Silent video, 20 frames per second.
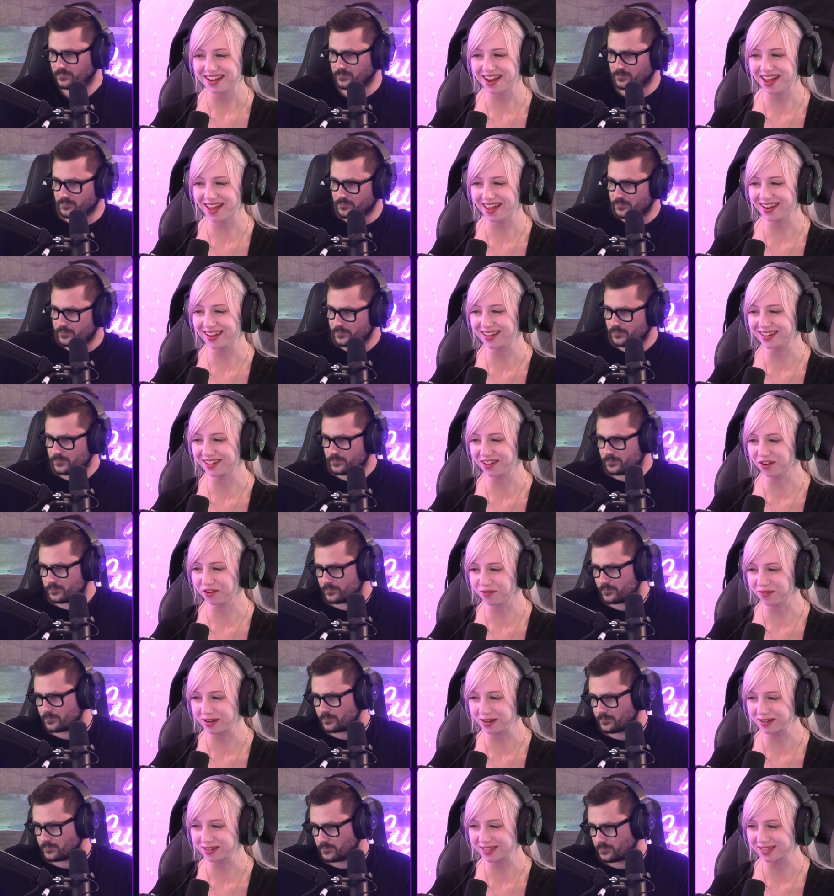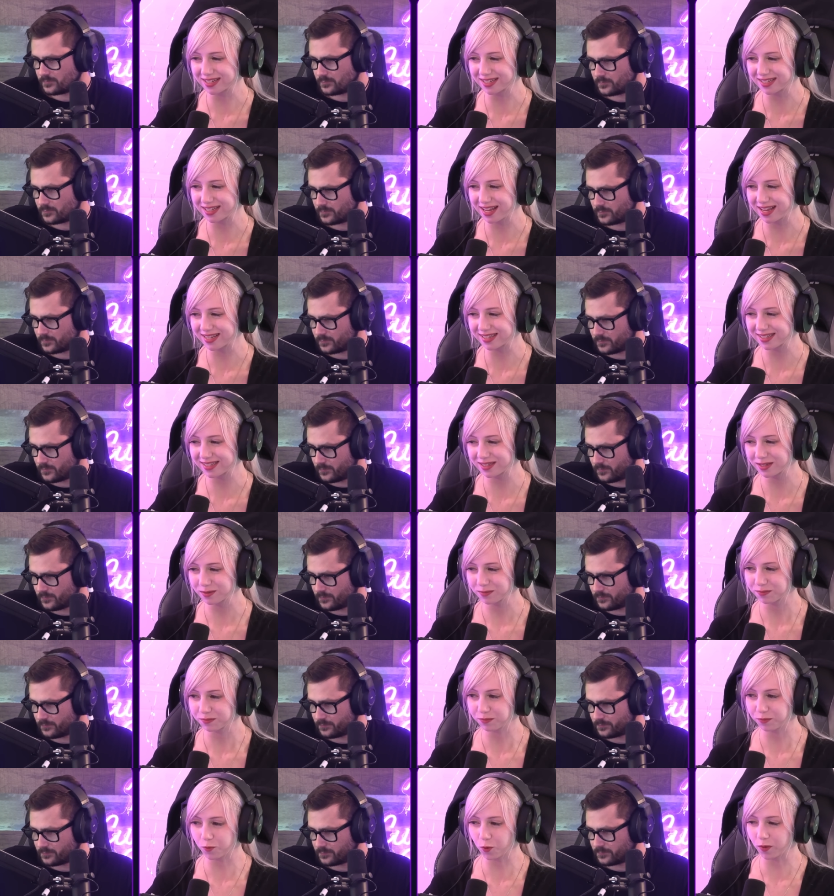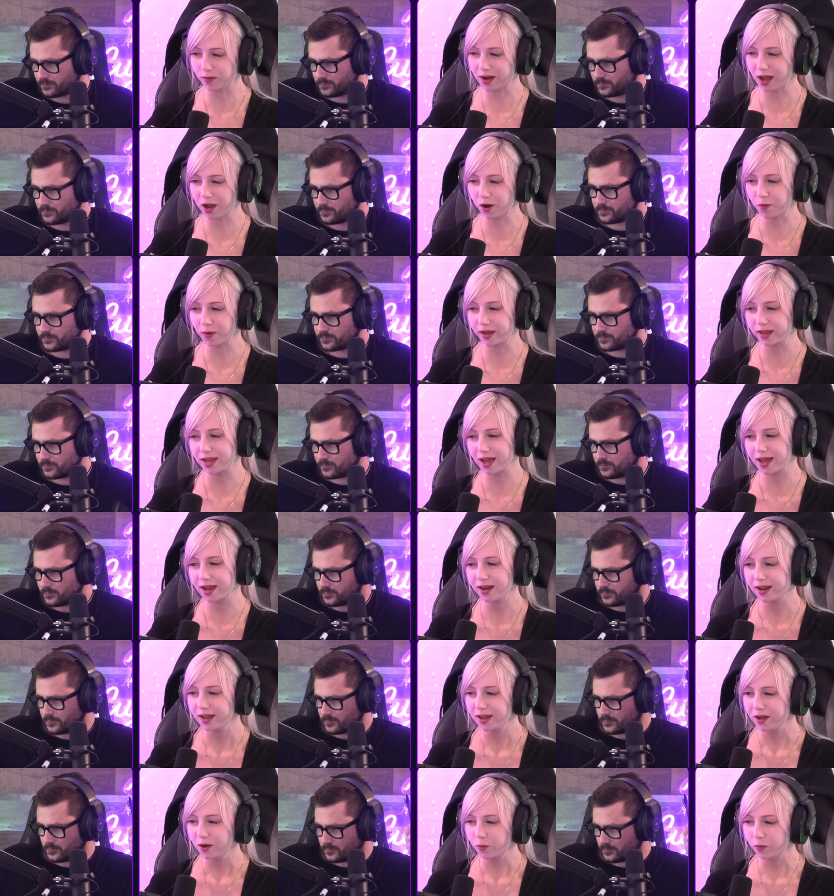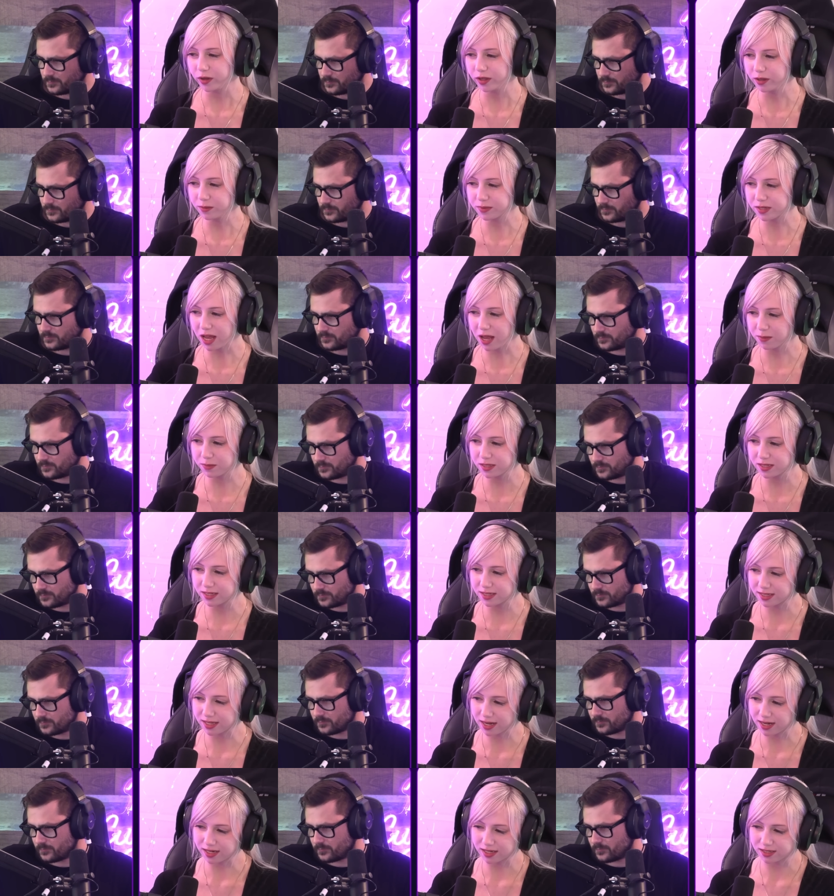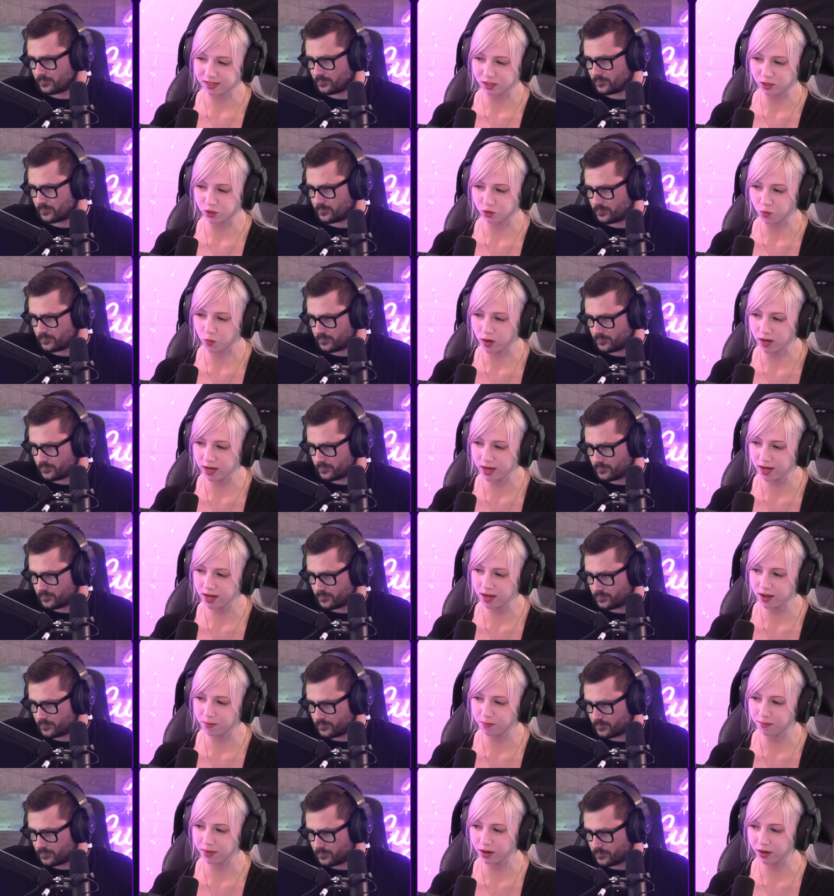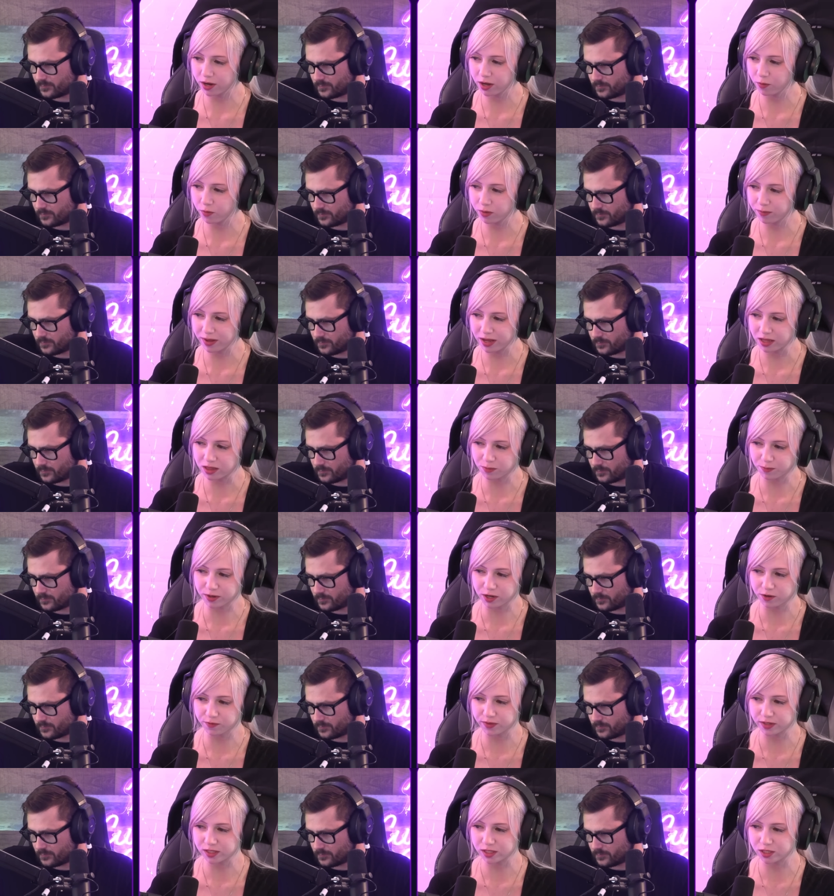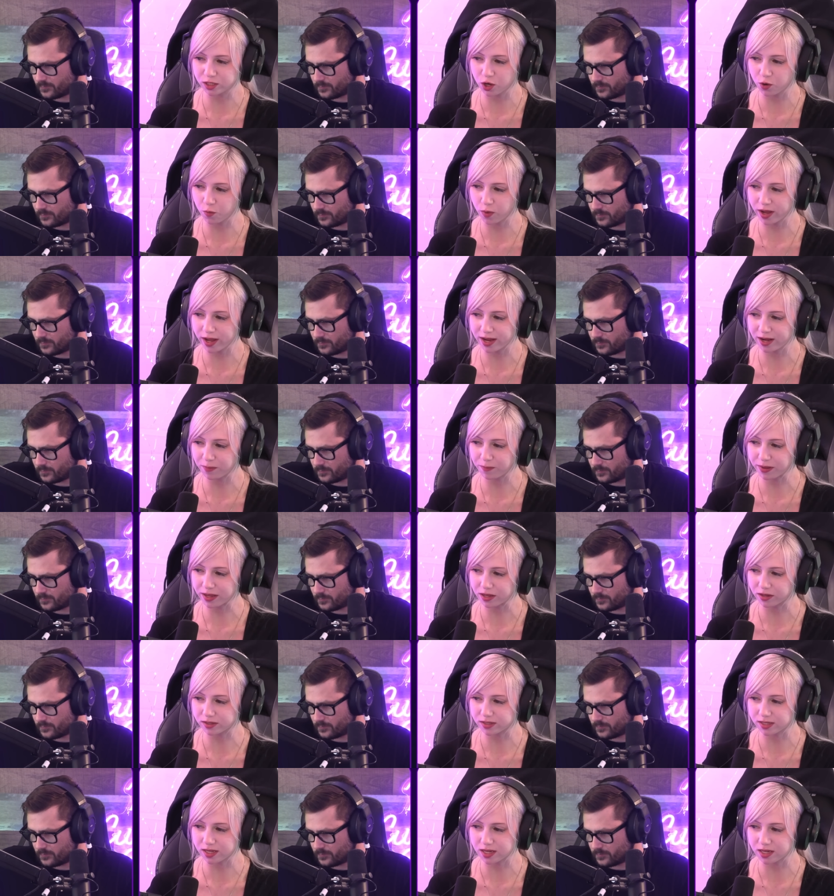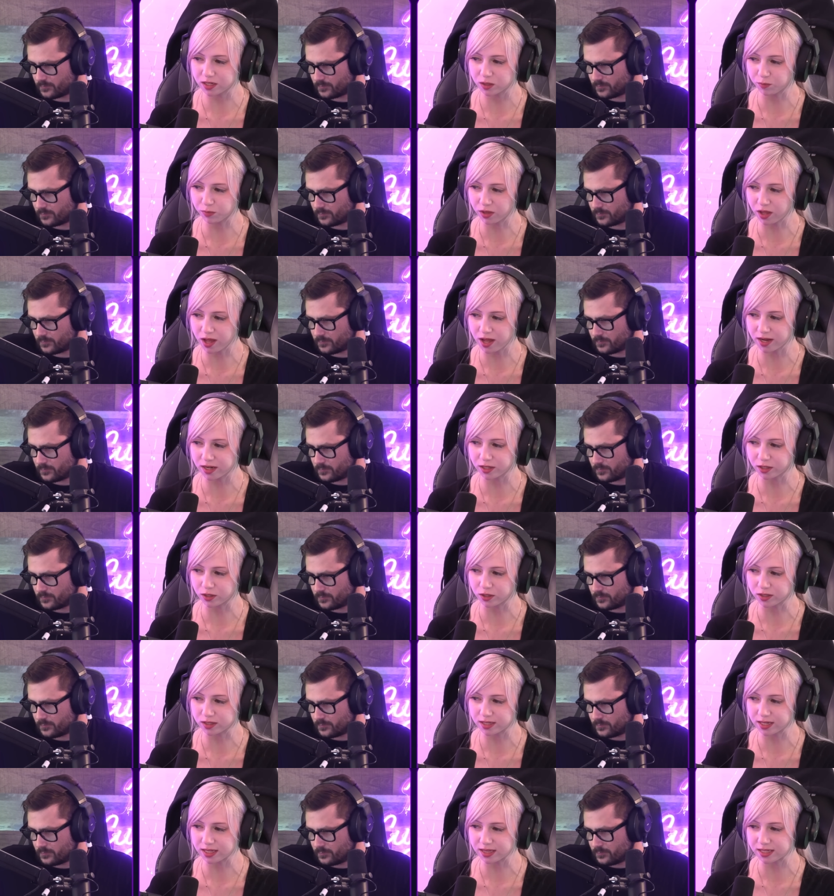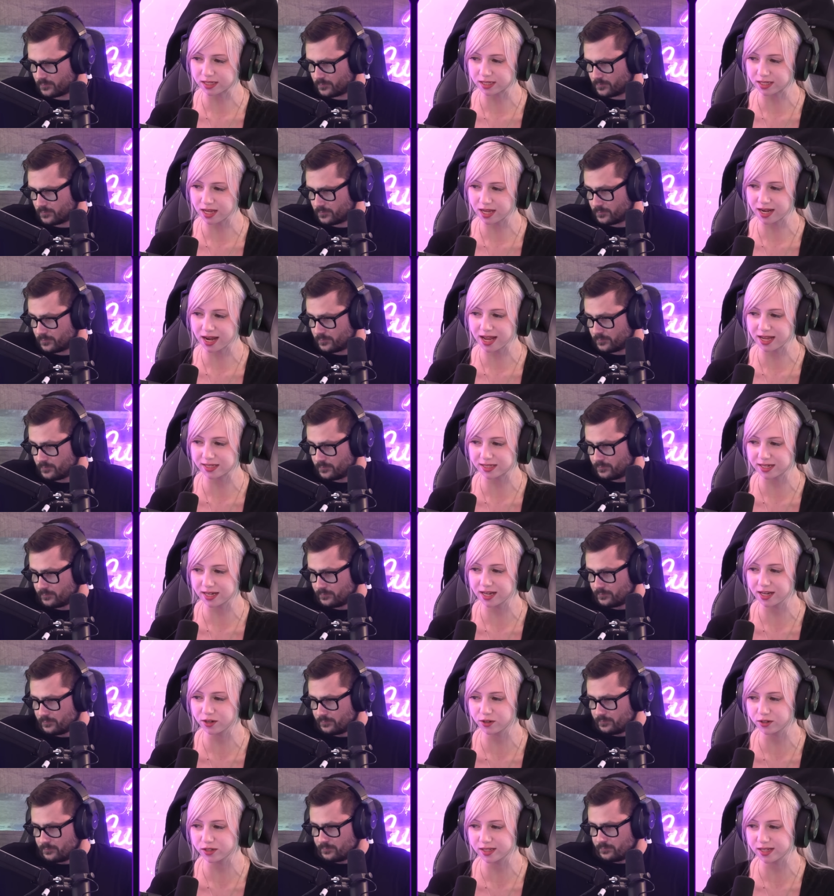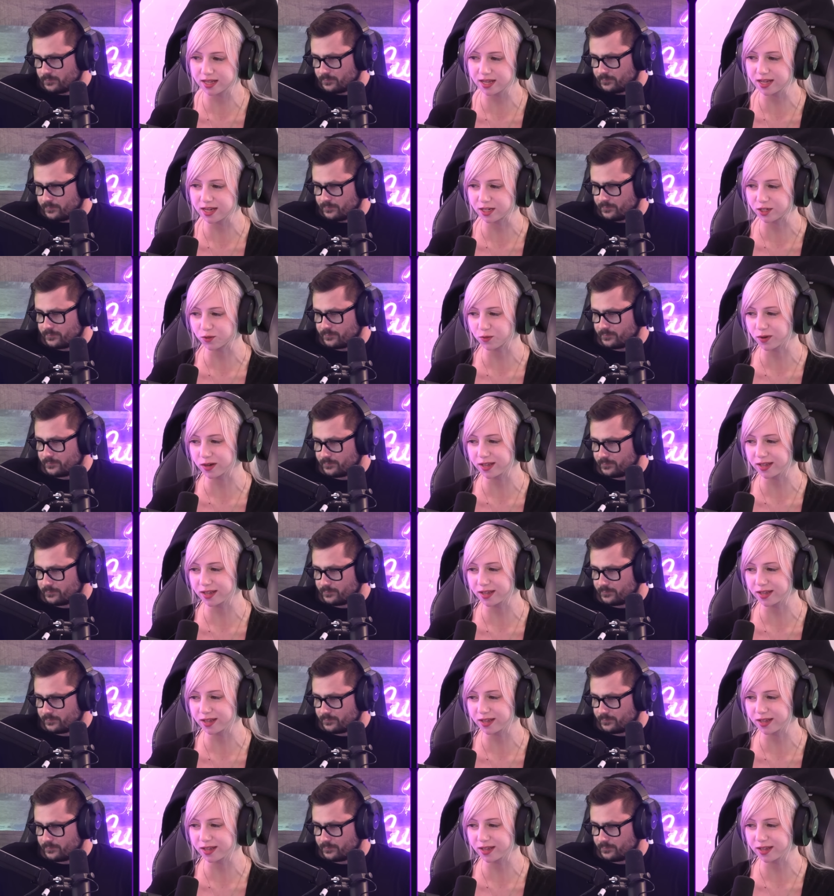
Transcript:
Speaker 1: not in career success. Mm not quite yet. William Thompson sent us 20. Mary would make the perfect Snow White, pale skinned, blonde, looks like the sun hasn't hit her skin in 20